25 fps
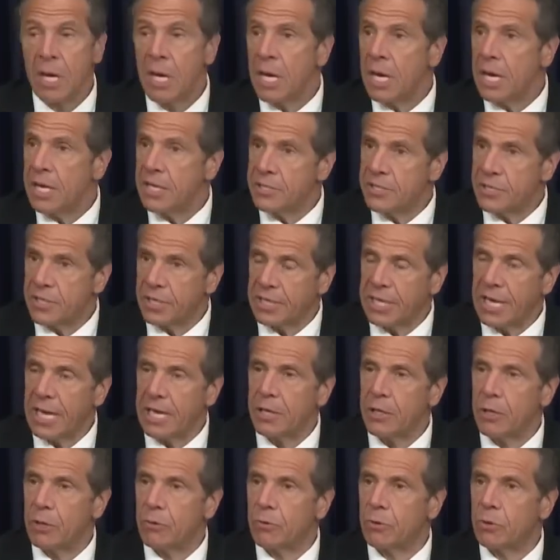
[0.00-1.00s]
is to
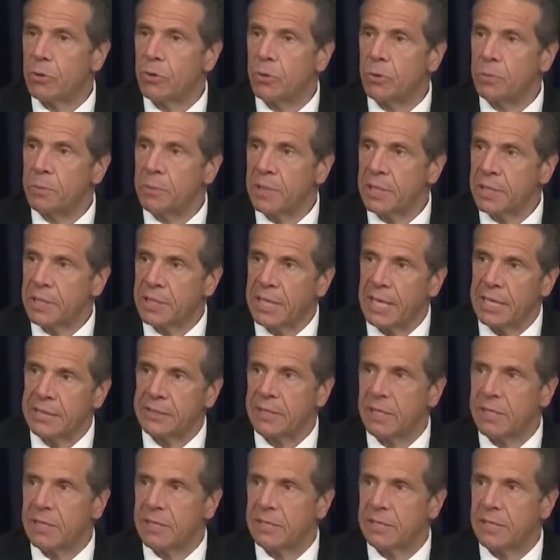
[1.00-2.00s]
get in a room, get
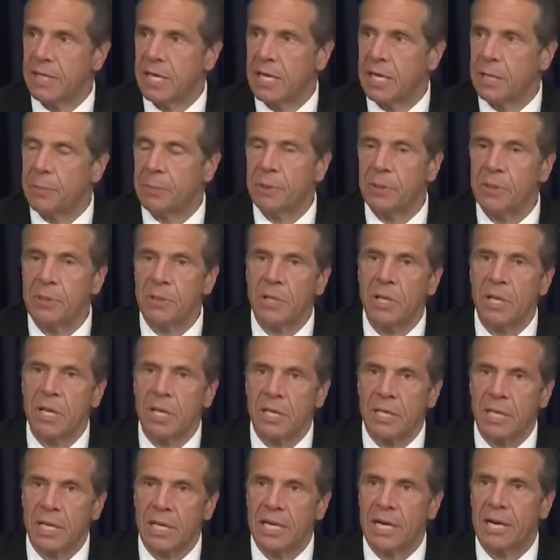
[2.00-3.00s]
to the table,
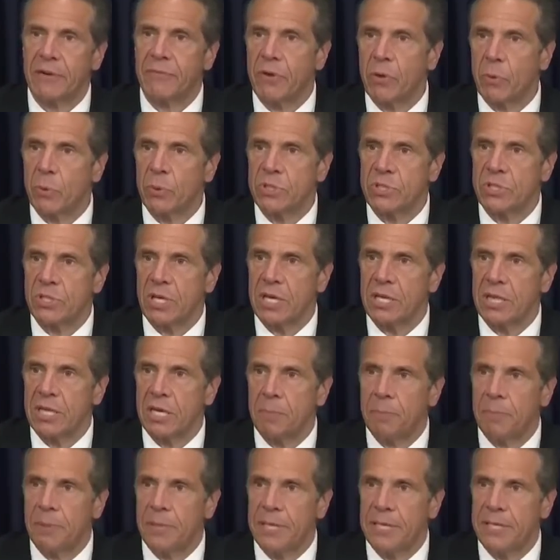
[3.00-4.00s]
let everyone say
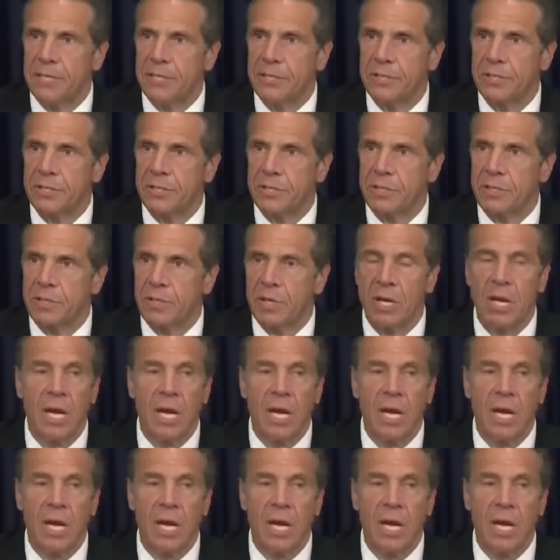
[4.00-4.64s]
their piece,